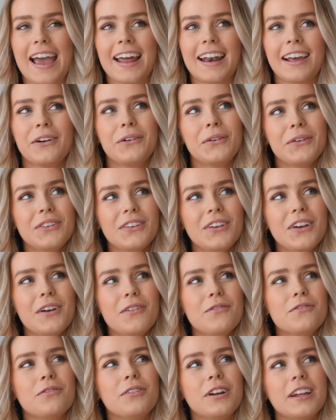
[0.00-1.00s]
And I also
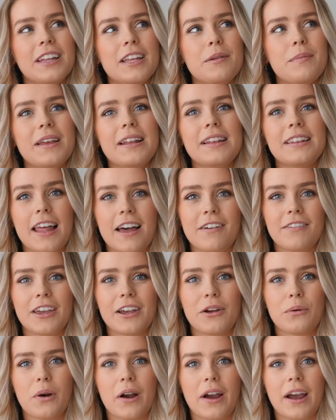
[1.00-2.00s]
have really been
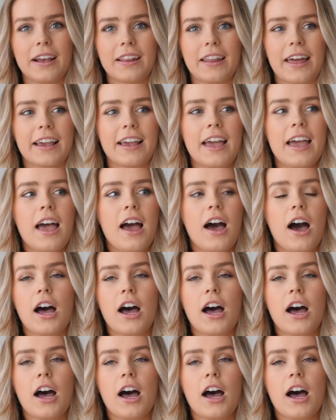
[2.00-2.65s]
loving wearing like